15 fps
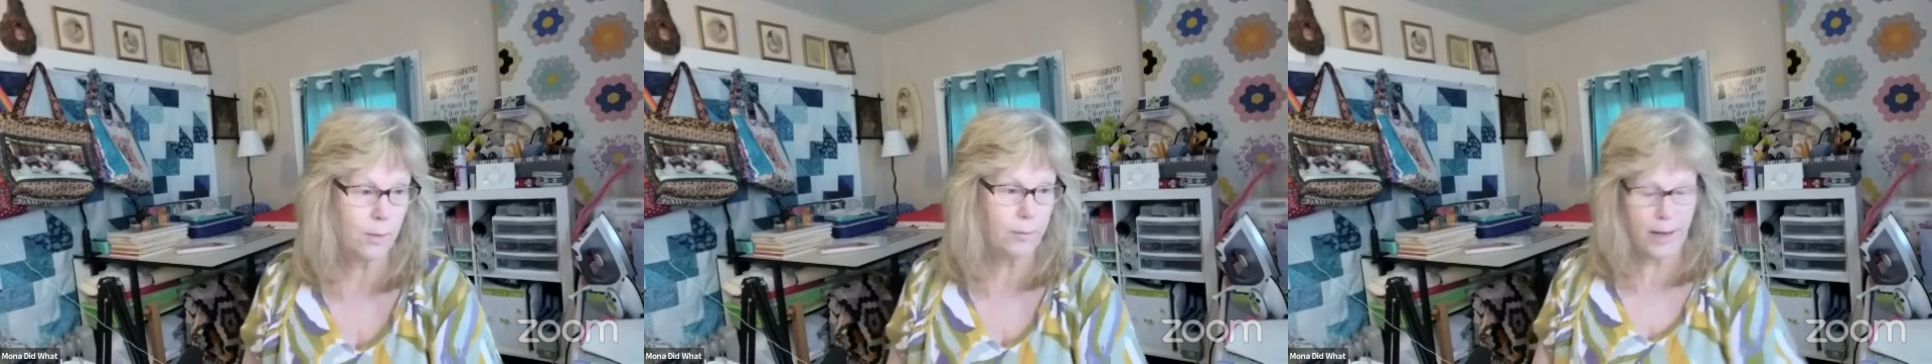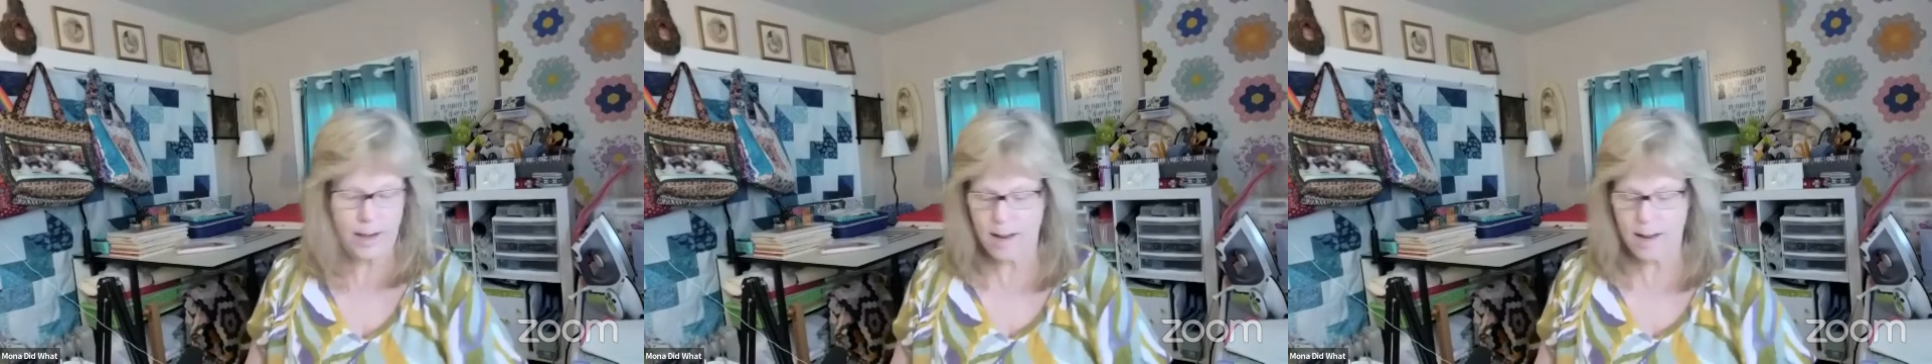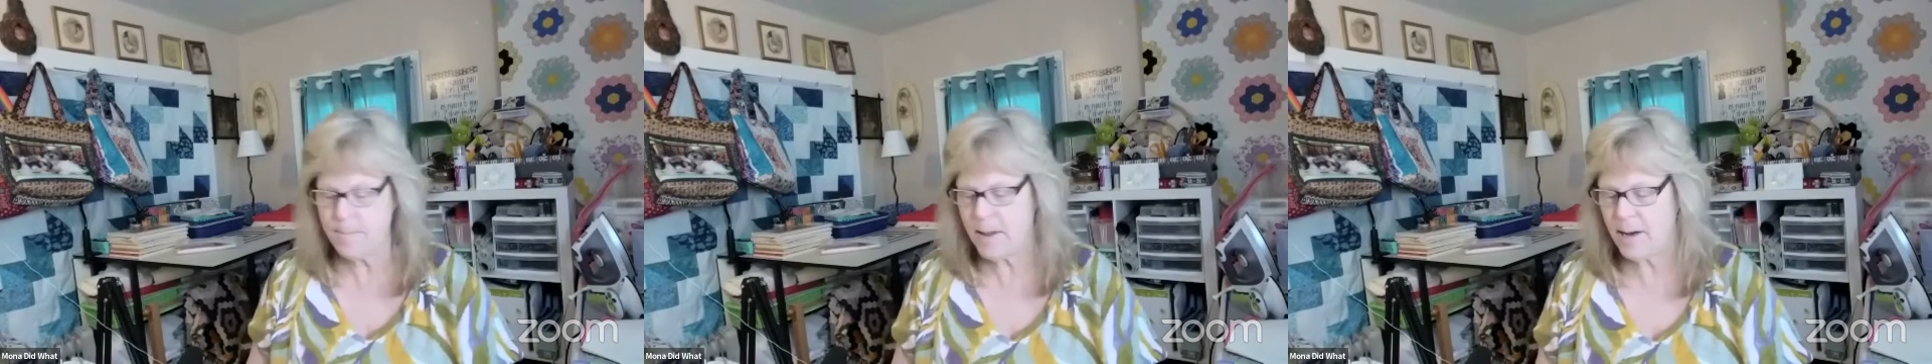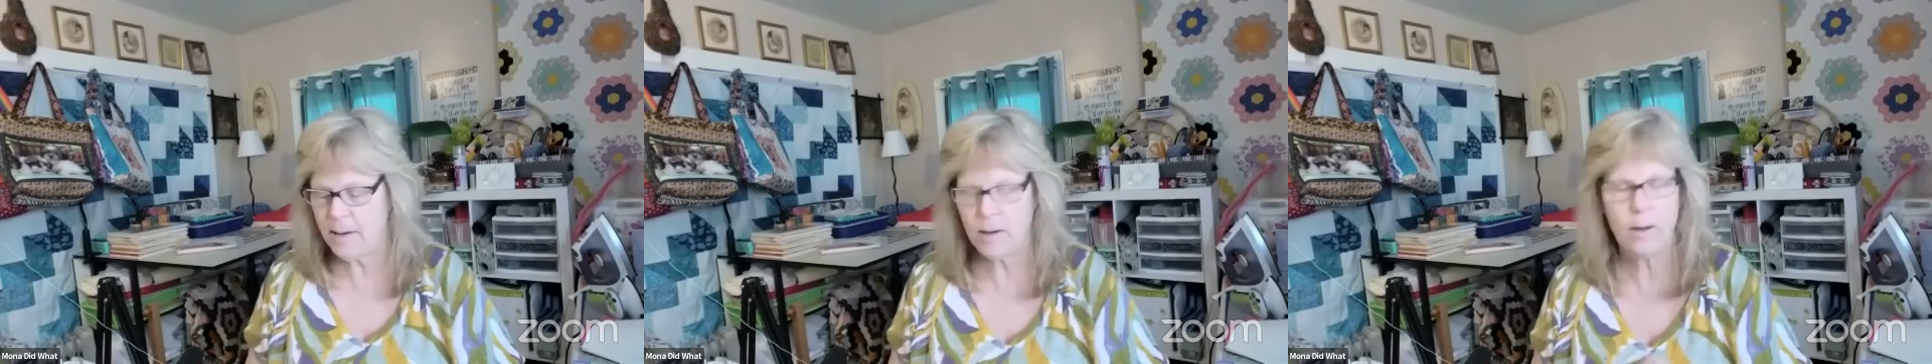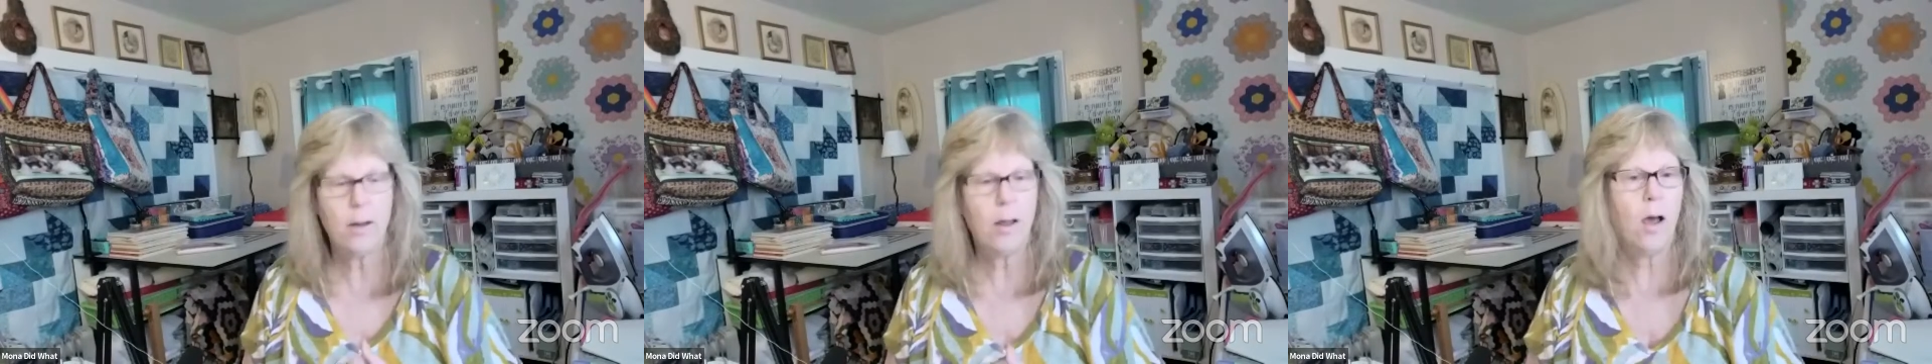that I
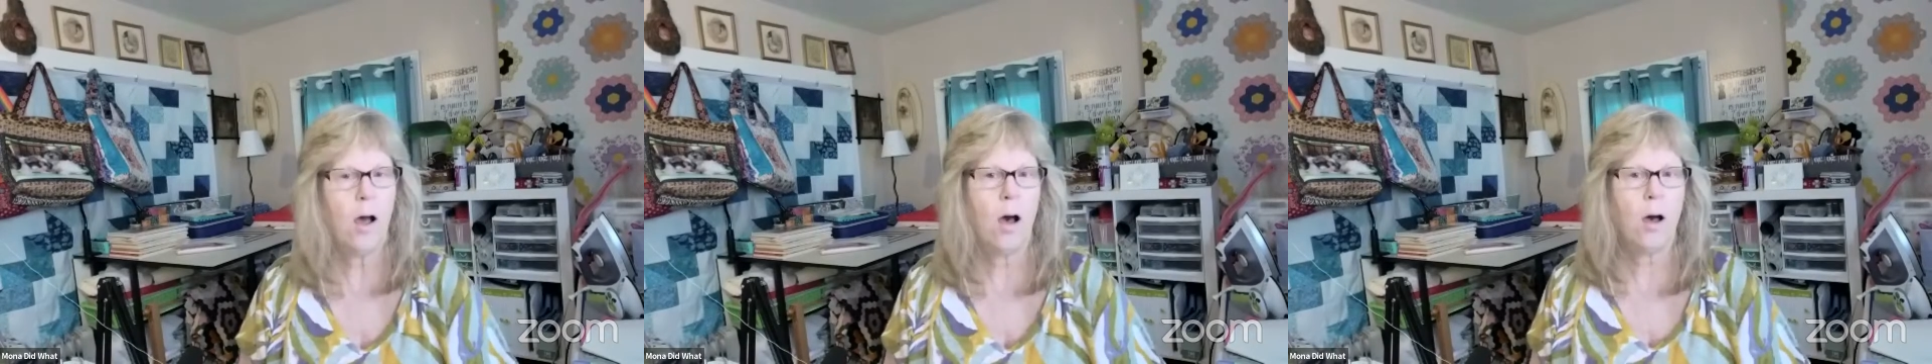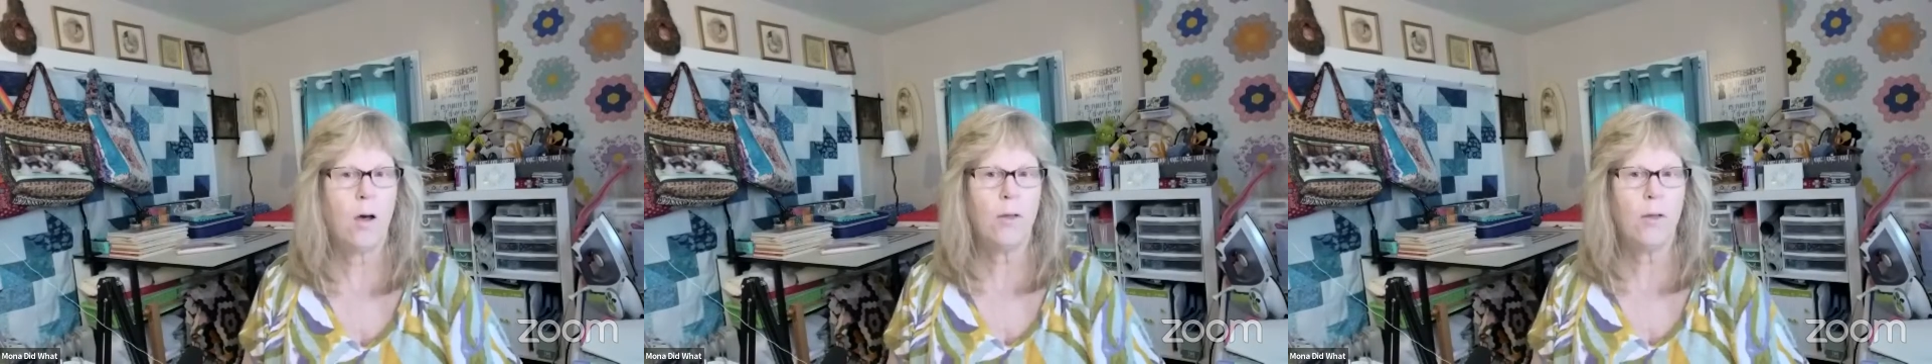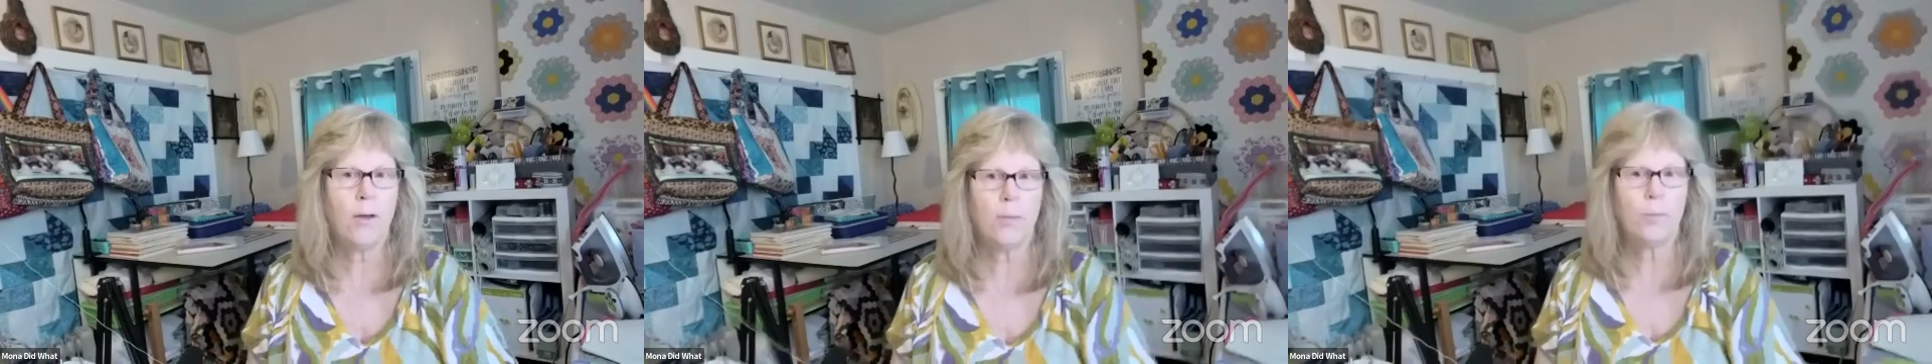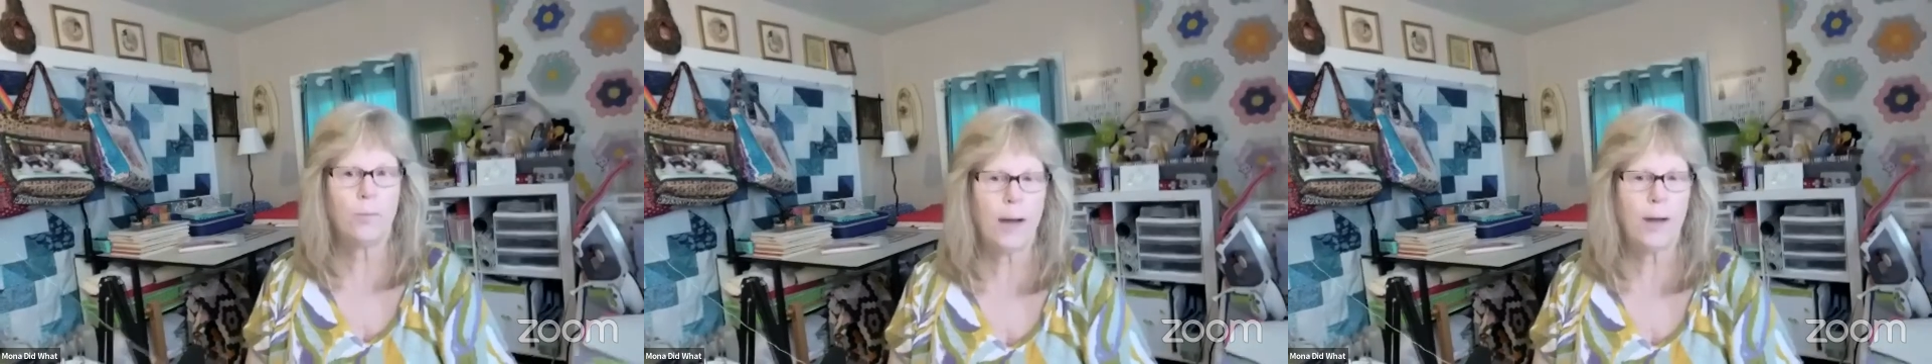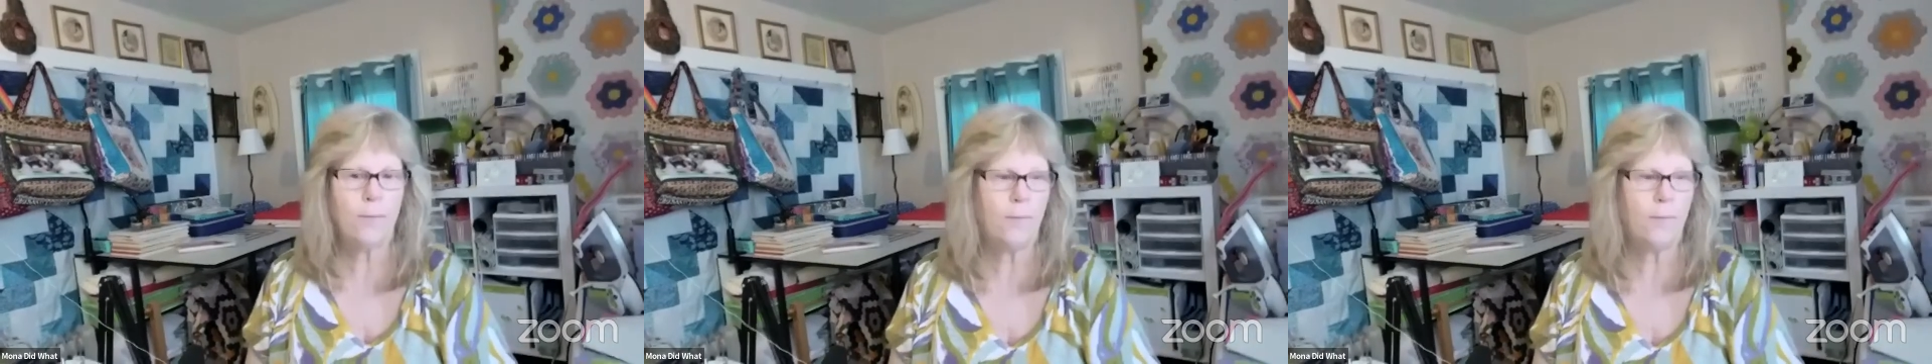made. All the red